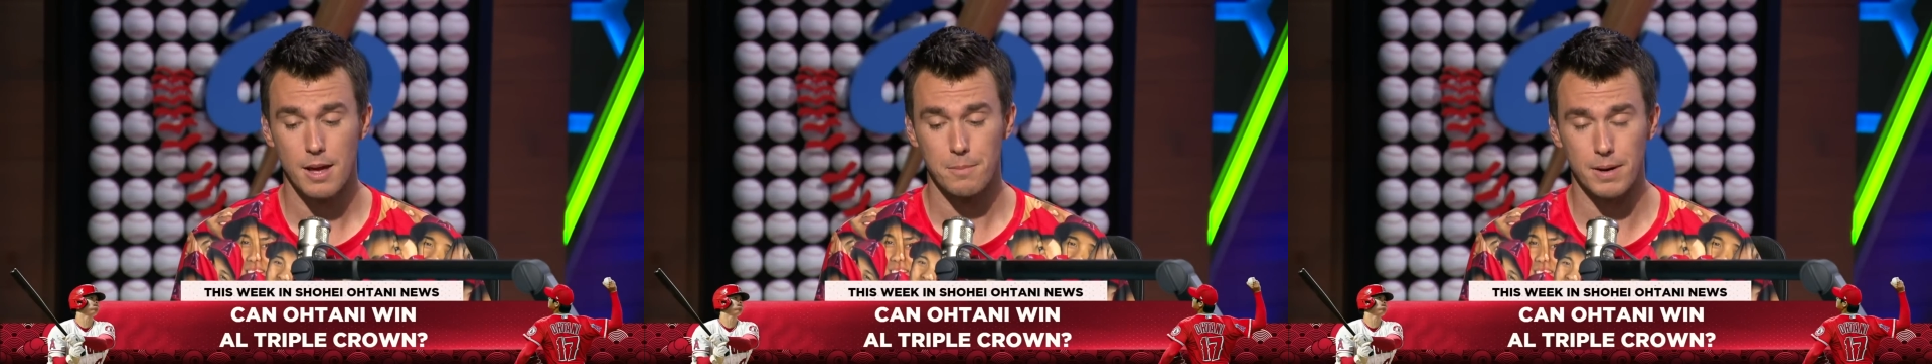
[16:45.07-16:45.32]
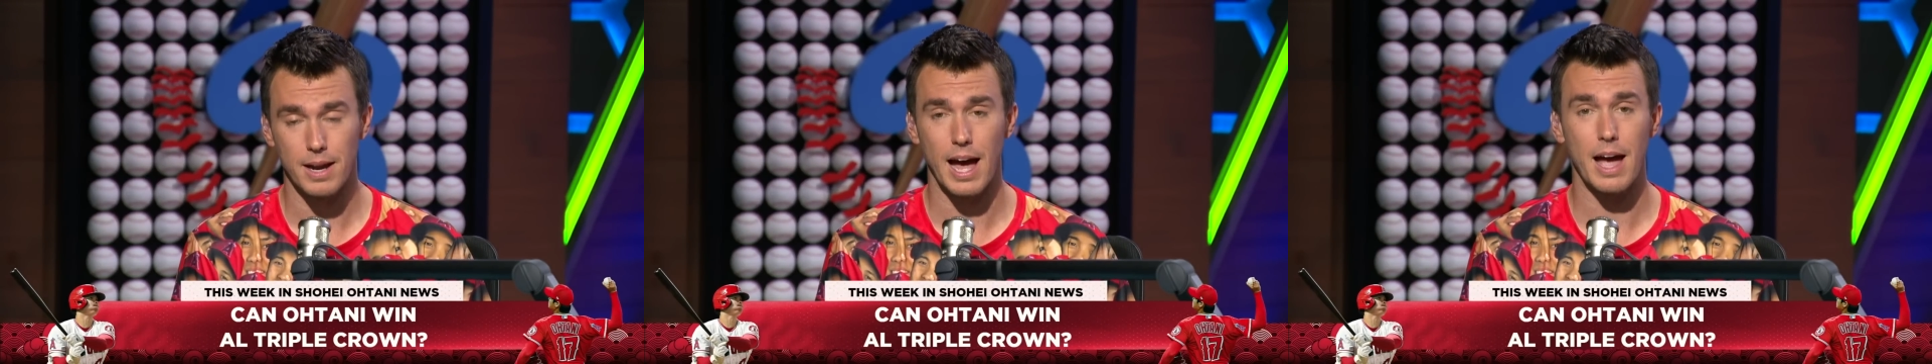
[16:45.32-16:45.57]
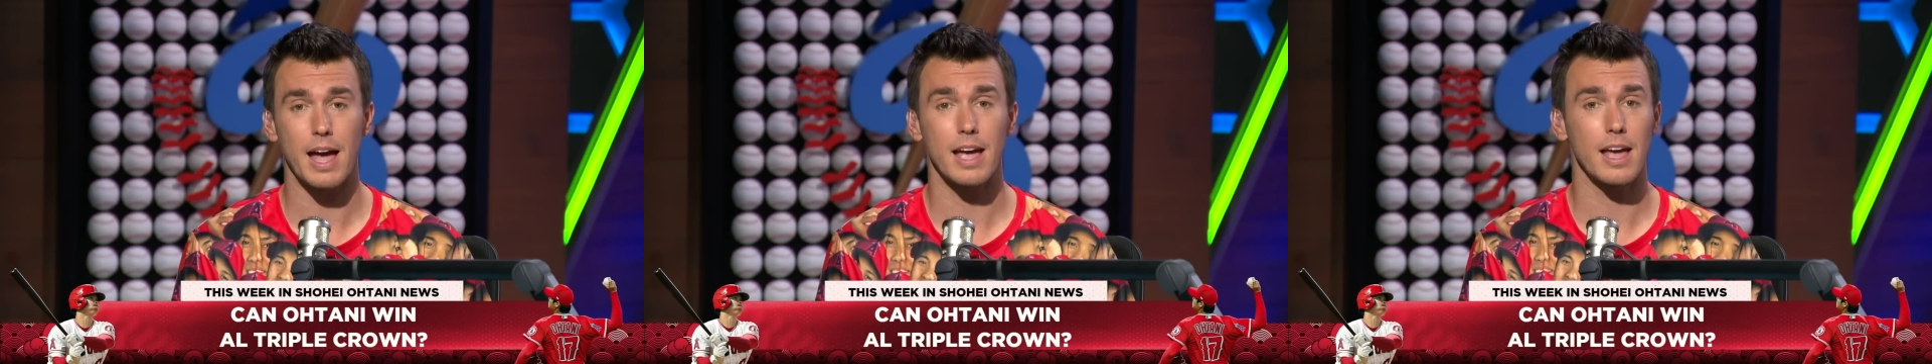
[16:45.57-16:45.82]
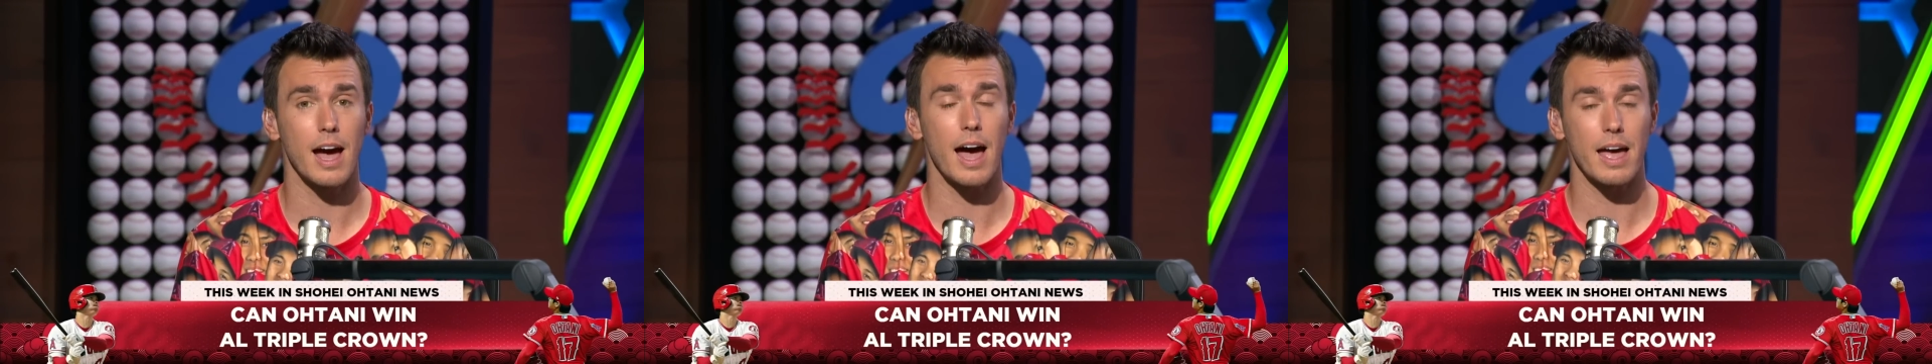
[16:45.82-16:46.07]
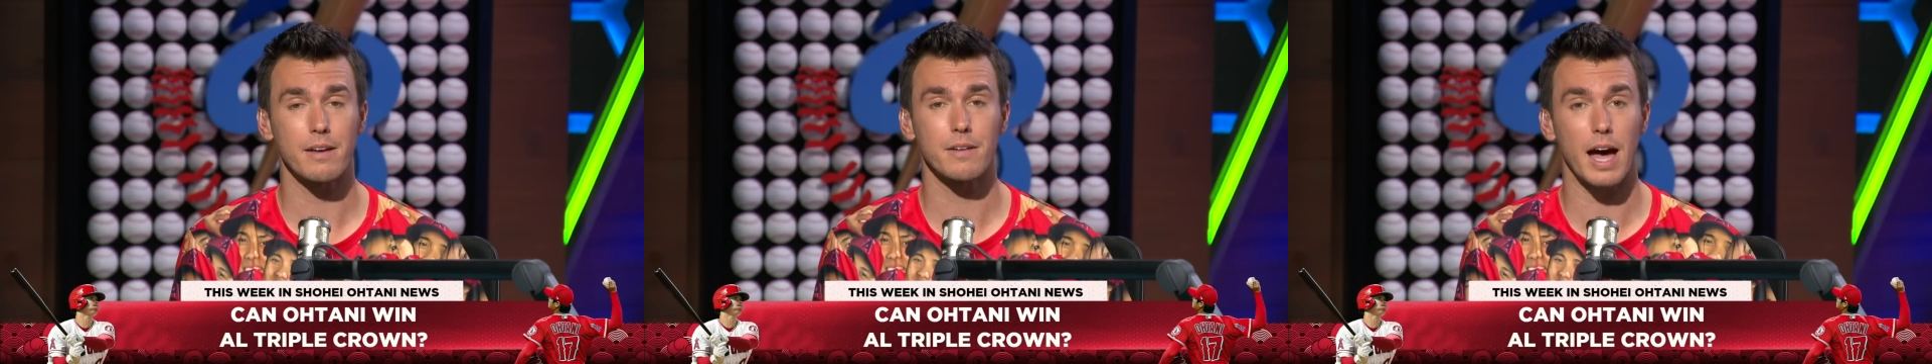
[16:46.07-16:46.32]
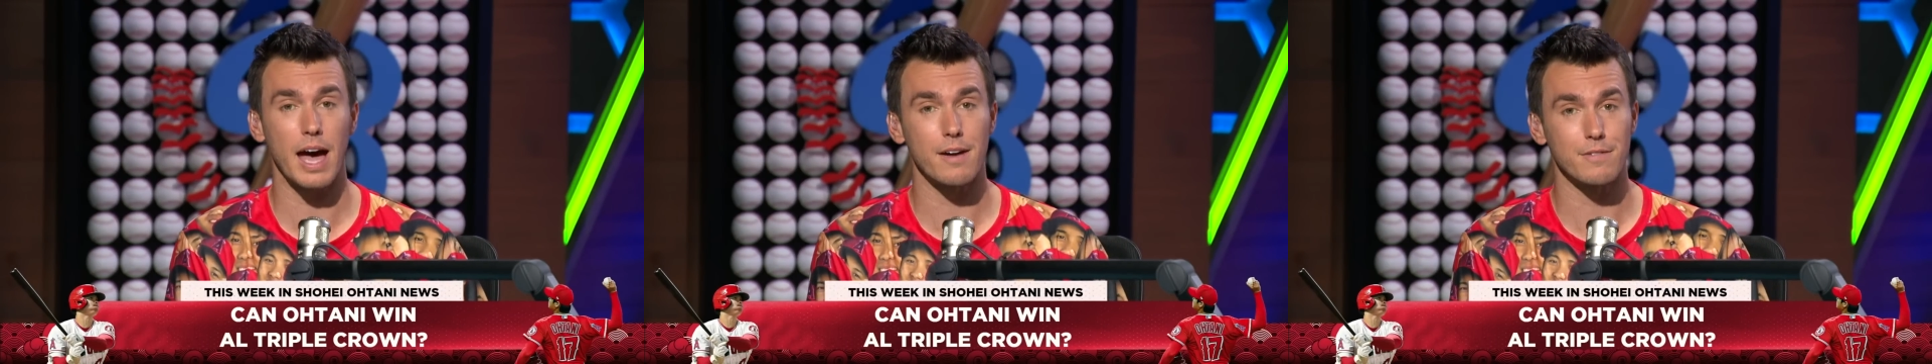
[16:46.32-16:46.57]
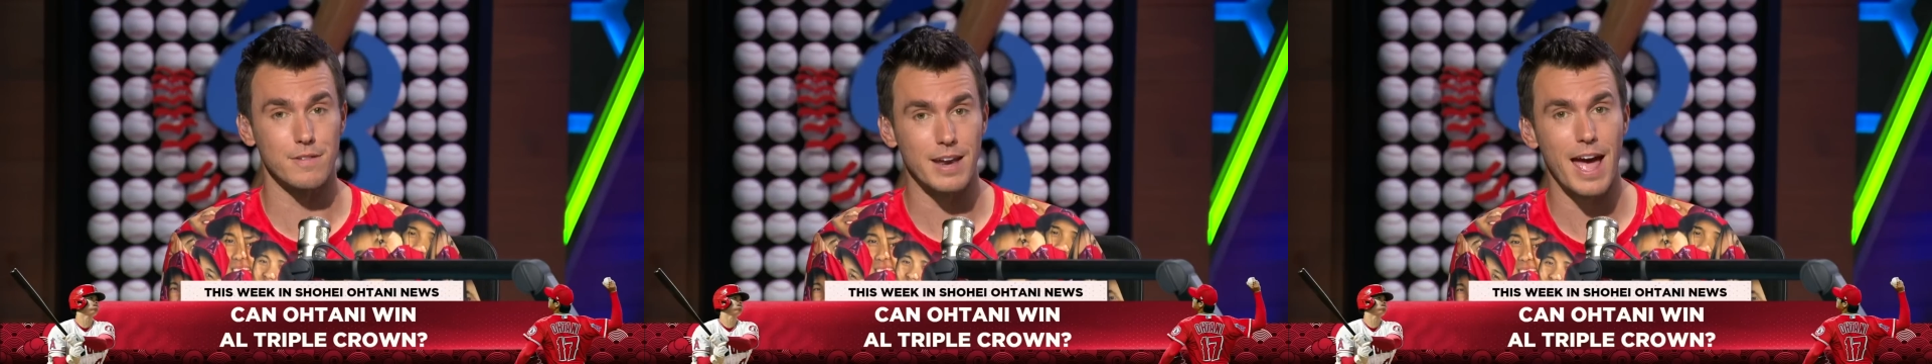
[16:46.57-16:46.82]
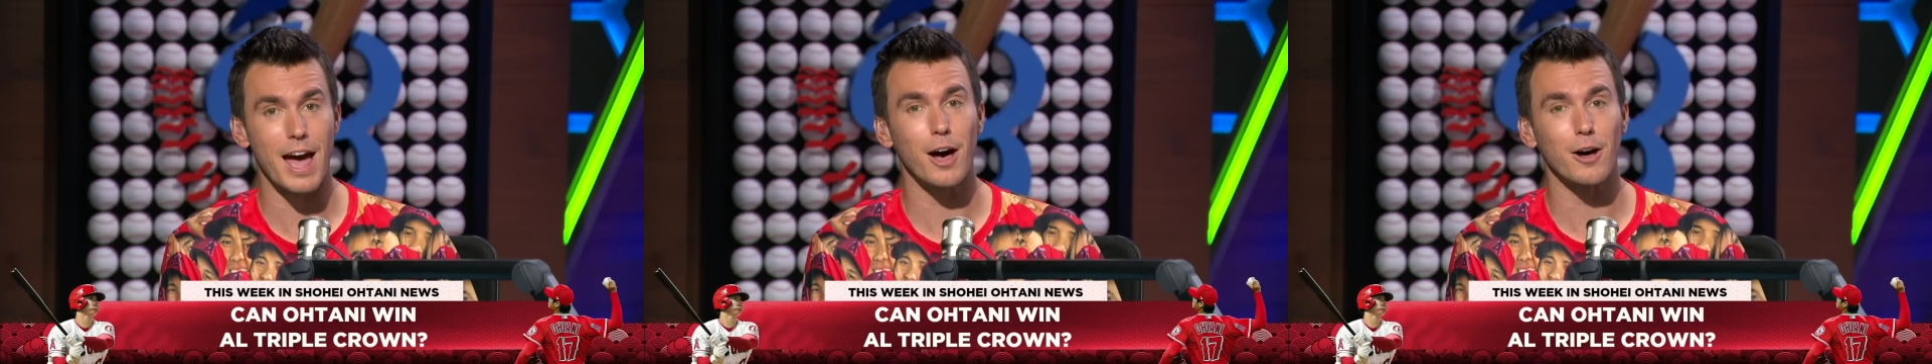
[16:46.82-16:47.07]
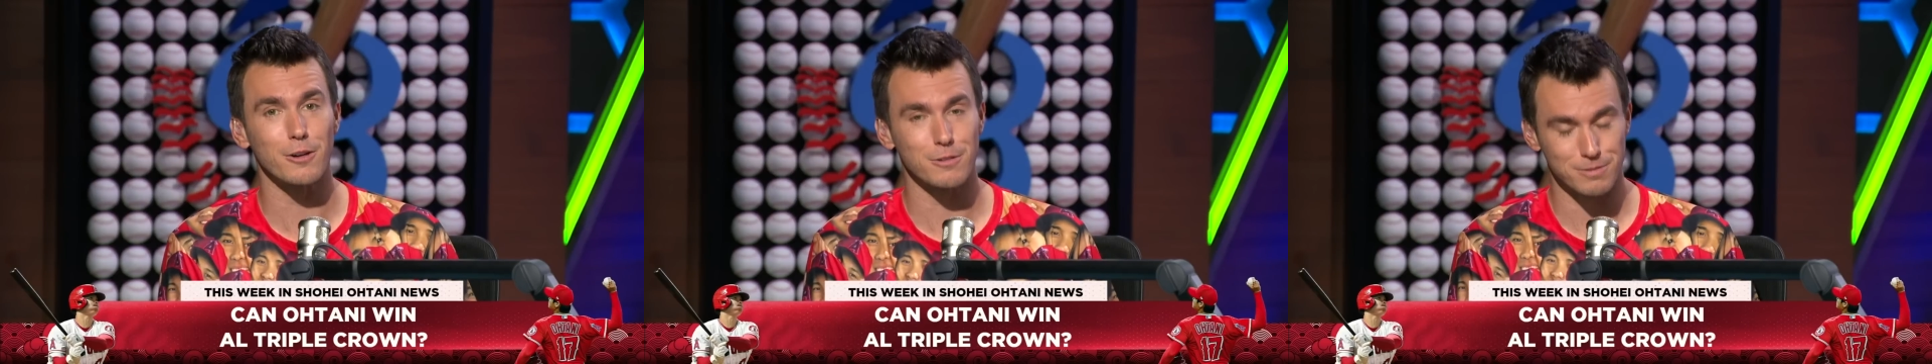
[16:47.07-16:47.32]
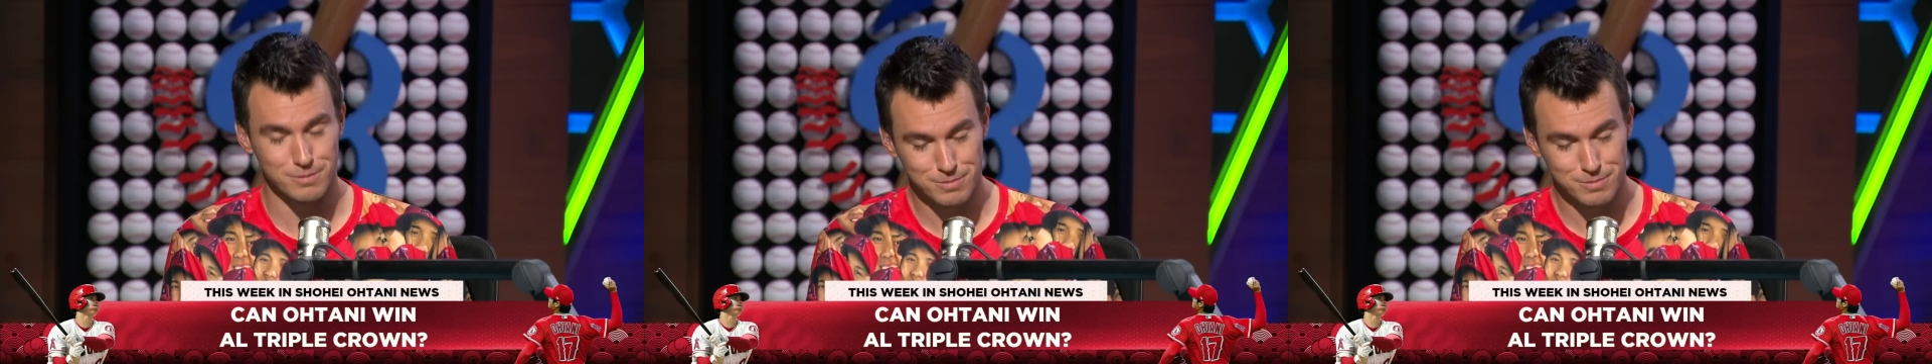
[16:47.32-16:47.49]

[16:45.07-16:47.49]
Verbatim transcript: But I I I have now